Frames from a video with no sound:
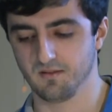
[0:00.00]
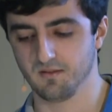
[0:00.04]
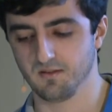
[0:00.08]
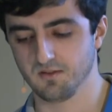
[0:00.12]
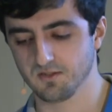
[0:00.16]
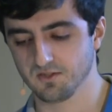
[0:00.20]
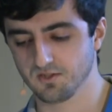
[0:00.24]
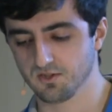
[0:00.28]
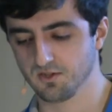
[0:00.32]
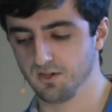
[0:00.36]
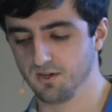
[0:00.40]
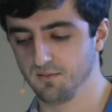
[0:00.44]

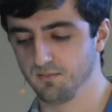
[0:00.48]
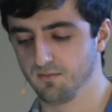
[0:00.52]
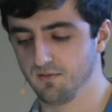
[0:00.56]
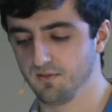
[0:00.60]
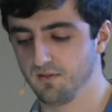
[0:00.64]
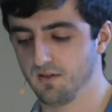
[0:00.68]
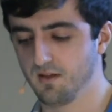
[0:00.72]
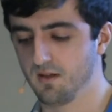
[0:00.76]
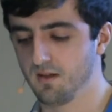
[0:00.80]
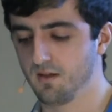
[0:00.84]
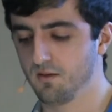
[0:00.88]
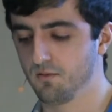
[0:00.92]
script
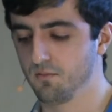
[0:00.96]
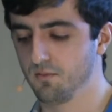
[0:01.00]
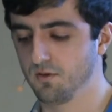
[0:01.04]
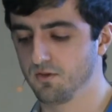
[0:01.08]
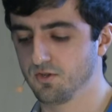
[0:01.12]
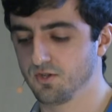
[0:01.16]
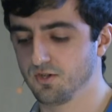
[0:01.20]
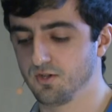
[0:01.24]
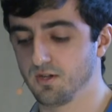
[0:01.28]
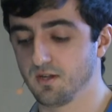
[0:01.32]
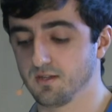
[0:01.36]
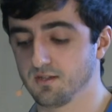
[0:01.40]
there
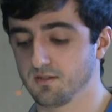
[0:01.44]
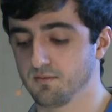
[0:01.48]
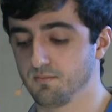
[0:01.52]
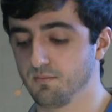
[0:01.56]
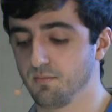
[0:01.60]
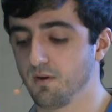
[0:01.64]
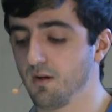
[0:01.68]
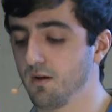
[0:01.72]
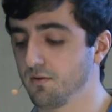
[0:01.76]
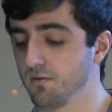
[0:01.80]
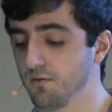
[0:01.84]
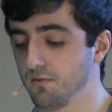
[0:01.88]
which does
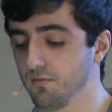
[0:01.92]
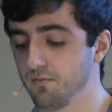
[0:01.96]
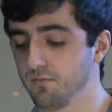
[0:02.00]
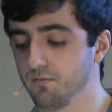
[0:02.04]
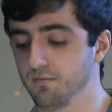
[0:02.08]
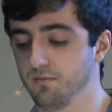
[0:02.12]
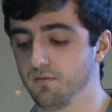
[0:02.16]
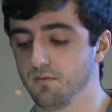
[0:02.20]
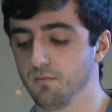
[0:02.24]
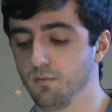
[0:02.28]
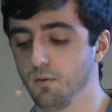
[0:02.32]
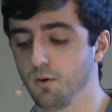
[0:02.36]
part of
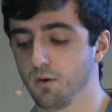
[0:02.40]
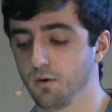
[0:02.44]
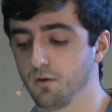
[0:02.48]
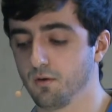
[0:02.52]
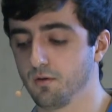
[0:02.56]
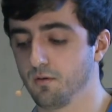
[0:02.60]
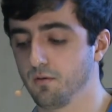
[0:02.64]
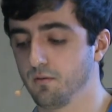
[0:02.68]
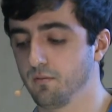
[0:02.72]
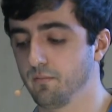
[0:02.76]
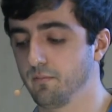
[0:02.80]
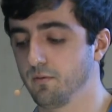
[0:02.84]
the
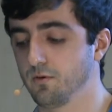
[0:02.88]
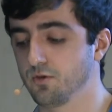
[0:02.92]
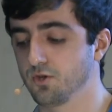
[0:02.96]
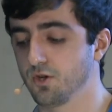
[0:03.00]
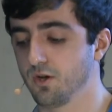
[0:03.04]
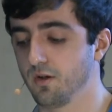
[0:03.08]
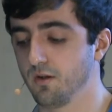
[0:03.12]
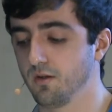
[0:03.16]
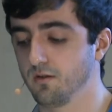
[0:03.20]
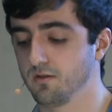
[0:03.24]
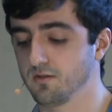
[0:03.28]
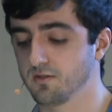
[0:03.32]
work which
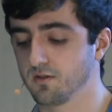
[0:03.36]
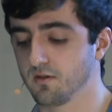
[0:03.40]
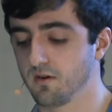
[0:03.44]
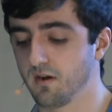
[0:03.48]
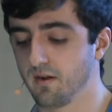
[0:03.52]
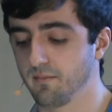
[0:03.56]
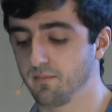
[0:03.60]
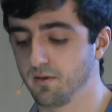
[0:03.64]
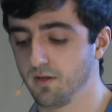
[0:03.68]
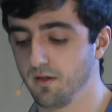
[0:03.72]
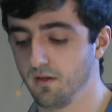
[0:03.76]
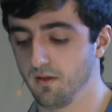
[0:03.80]
I
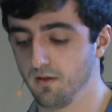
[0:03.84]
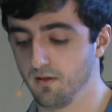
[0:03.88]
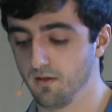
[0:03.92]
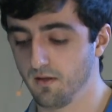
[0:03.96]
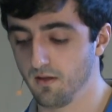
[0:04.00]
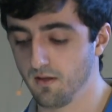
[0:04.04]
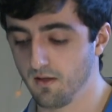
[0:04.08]
described here,